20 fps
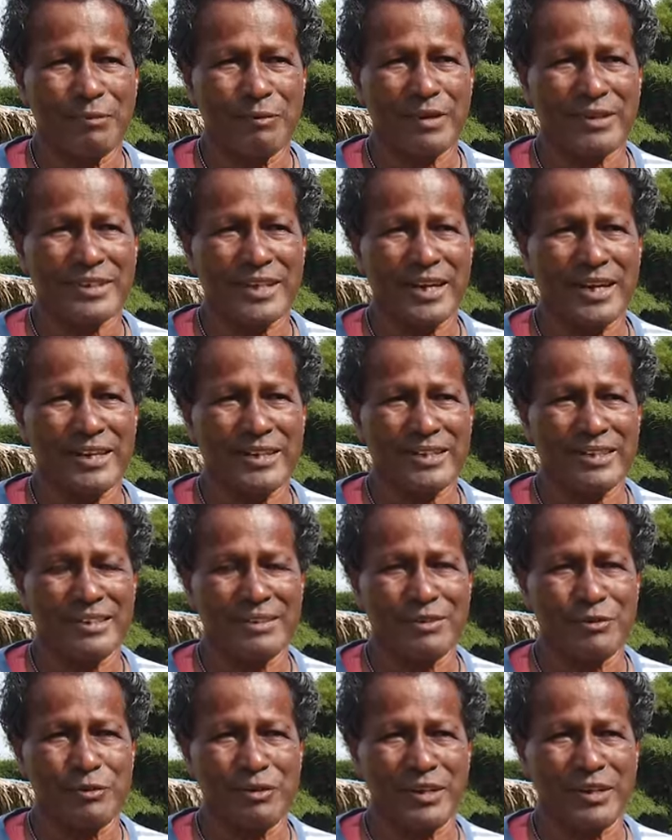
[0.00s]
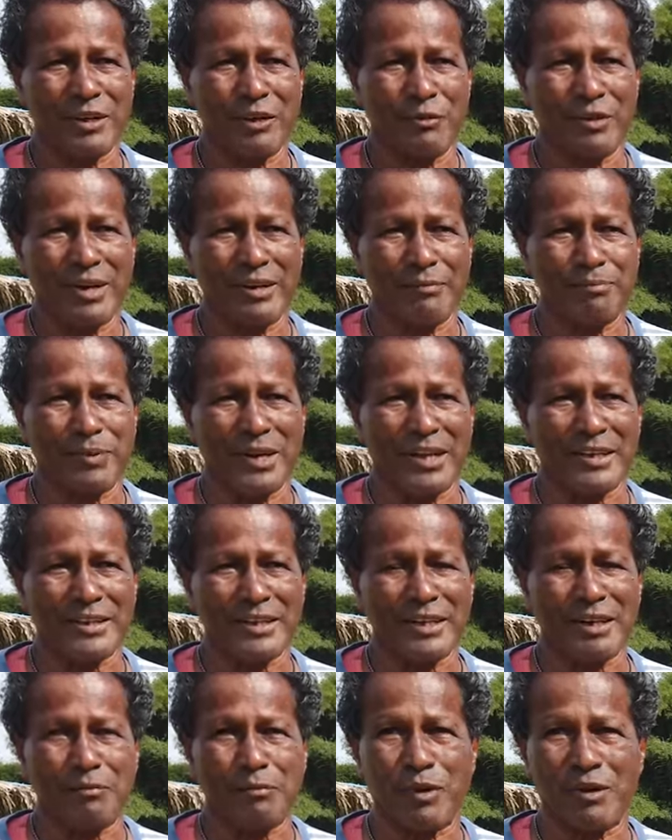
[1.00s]
What I do now, I
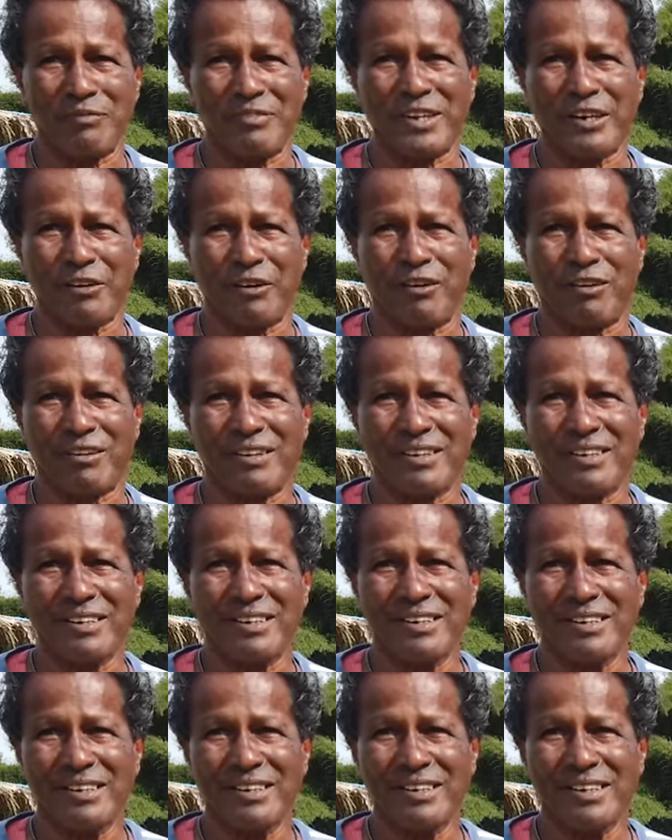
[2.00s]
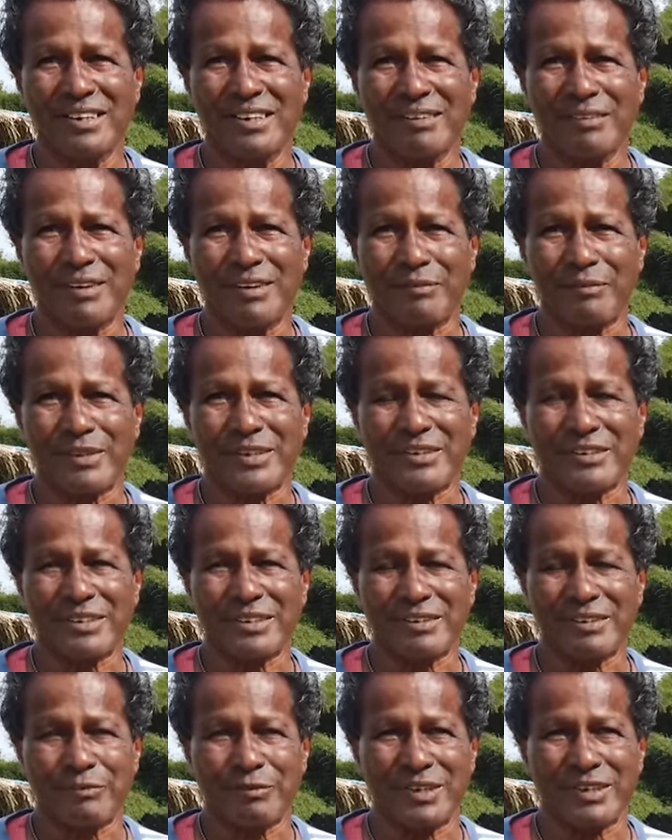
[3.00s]
planting above the ground, which,
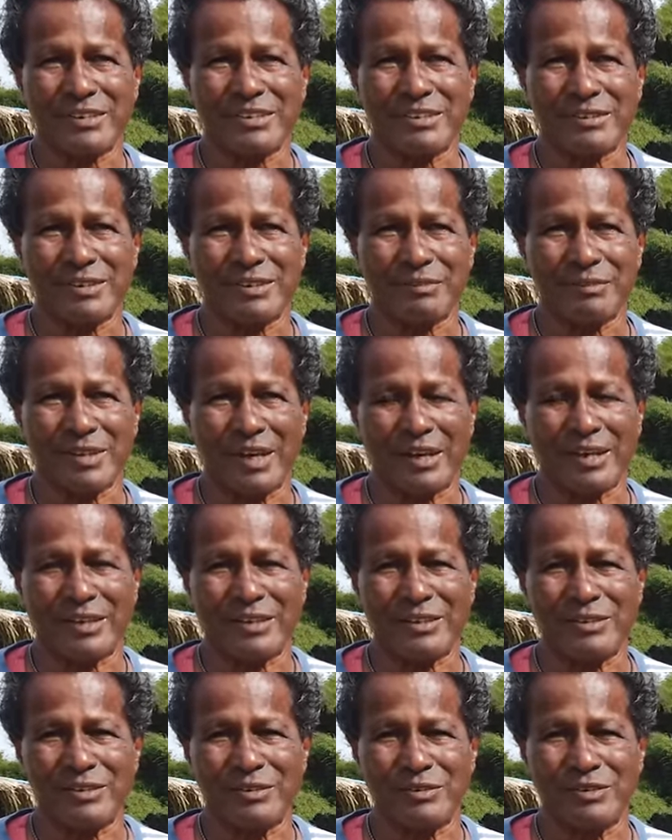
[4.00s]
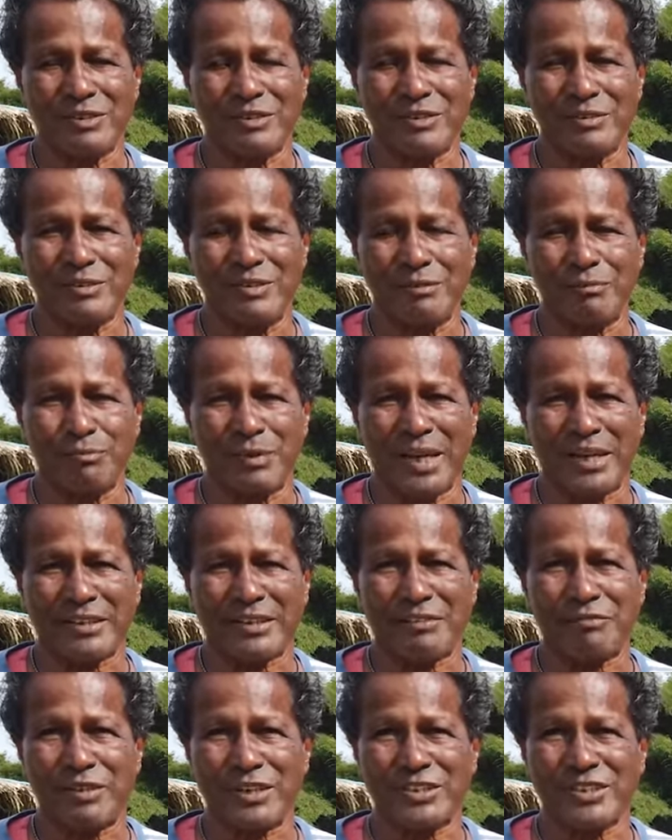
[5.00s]
which I
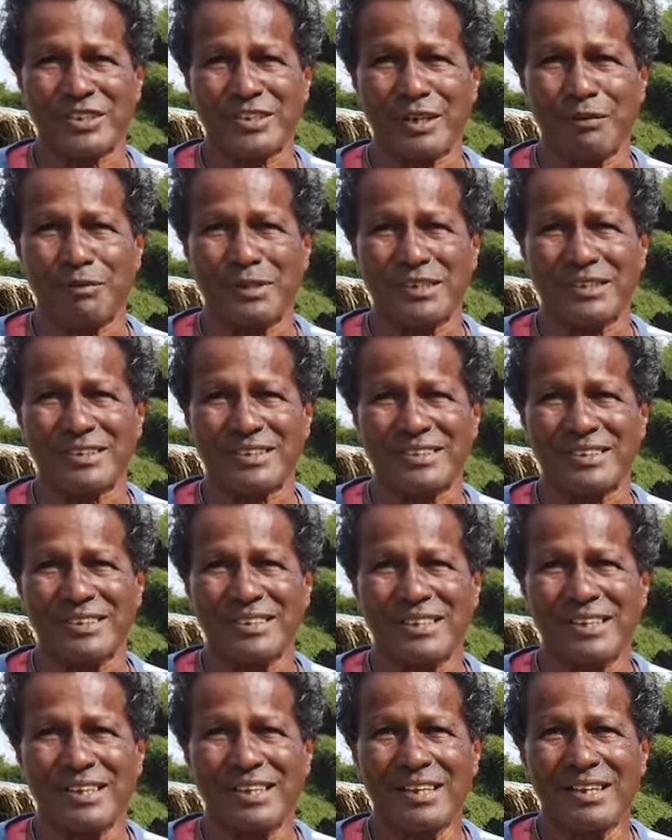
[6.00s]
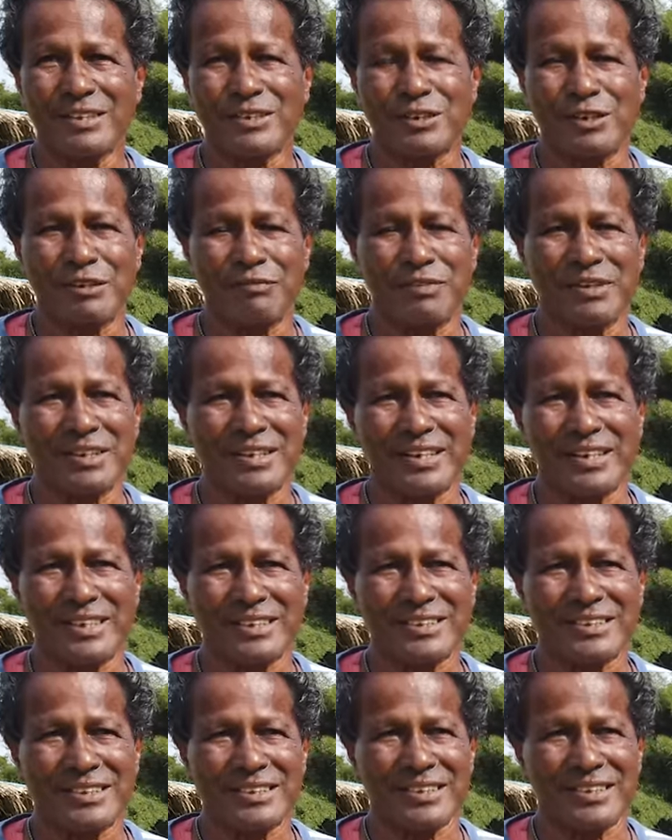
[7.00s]
planting vegetables, safe in
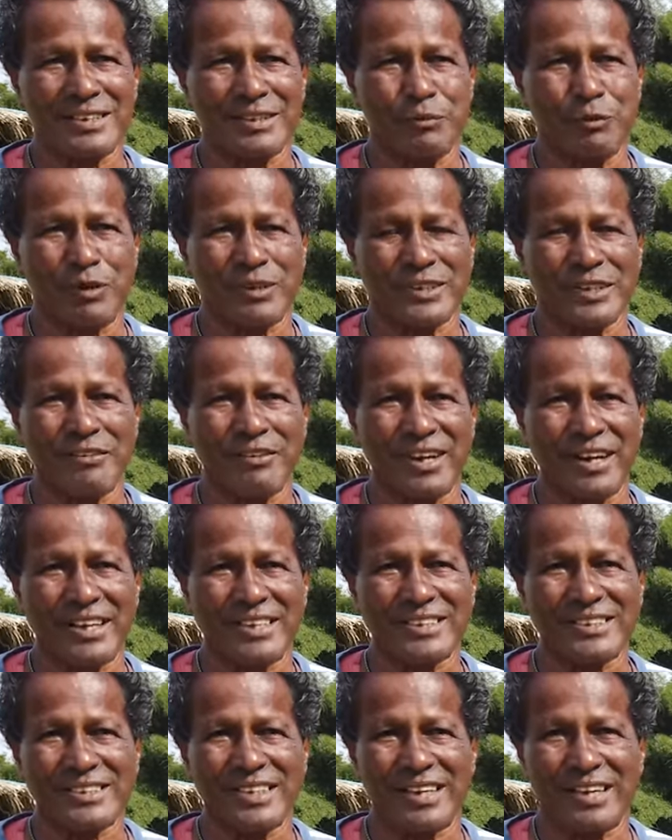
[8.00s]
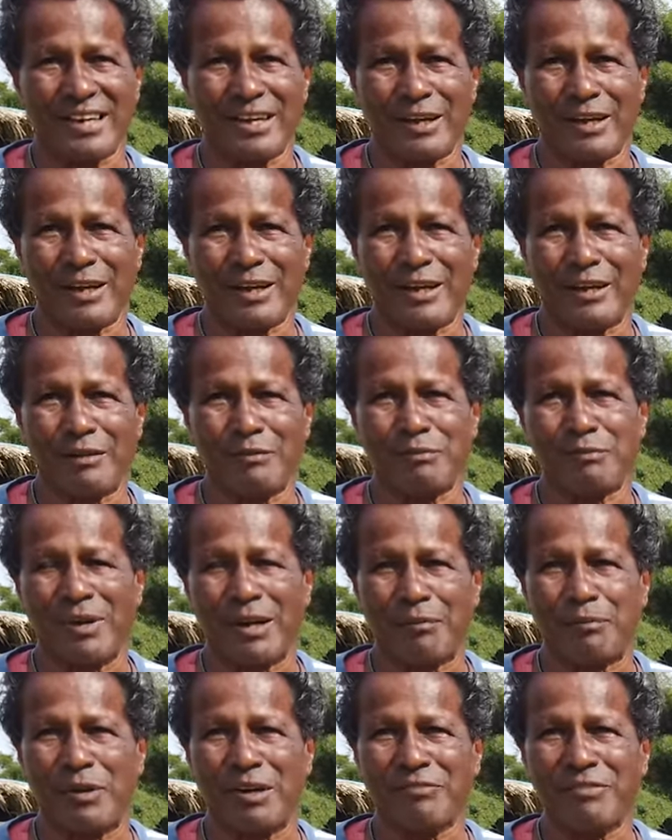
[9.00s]
case the, the water rise uh, I am
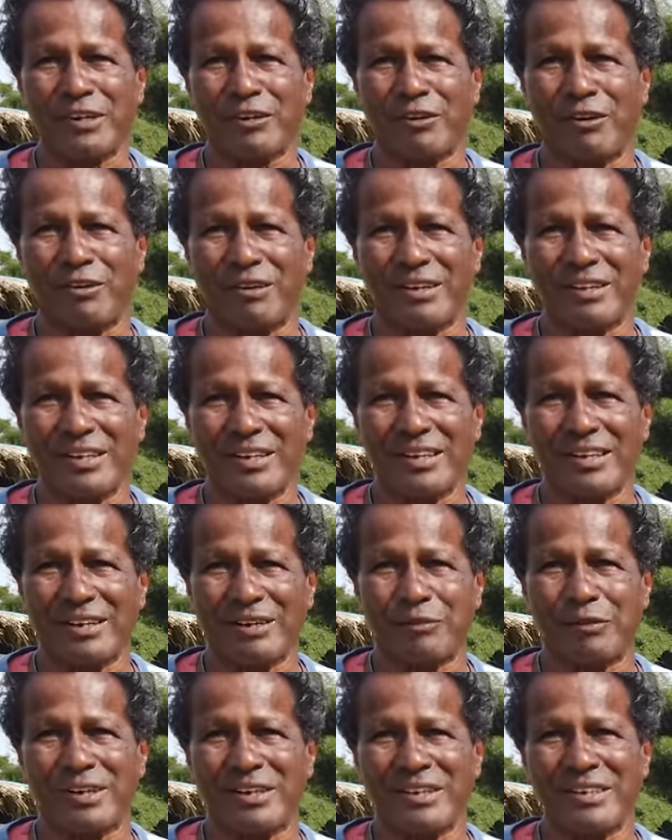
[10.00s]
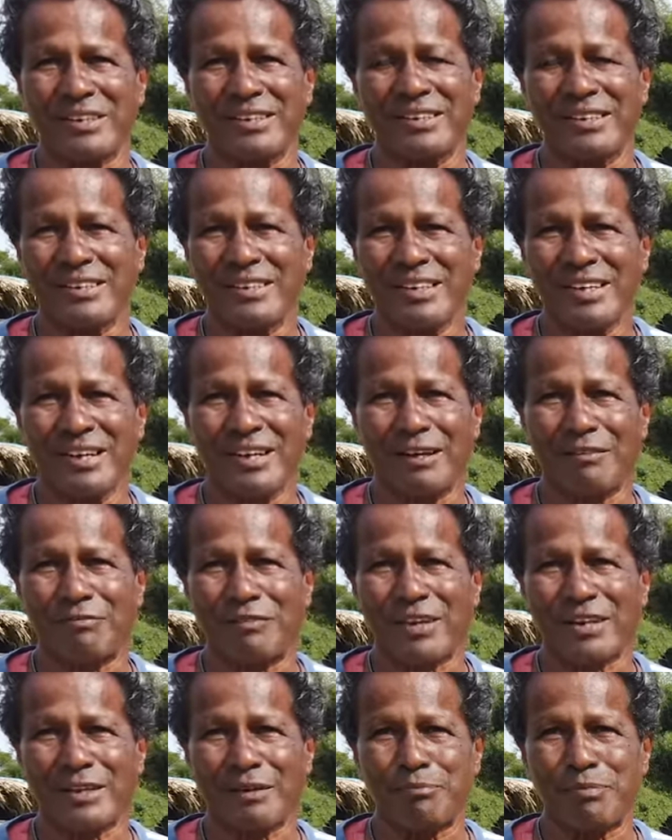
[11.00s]
above the ground, it wouldn't
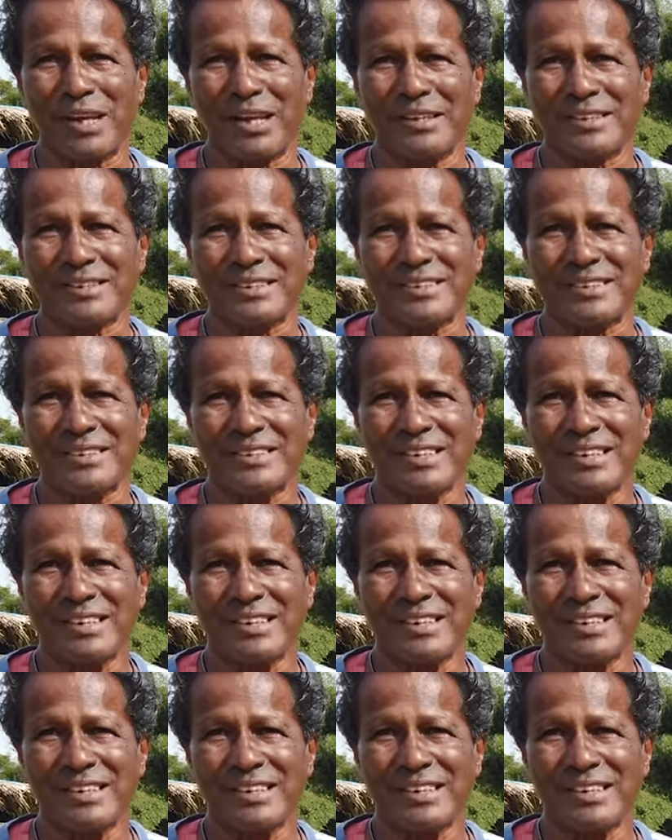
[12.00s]
affect the plants.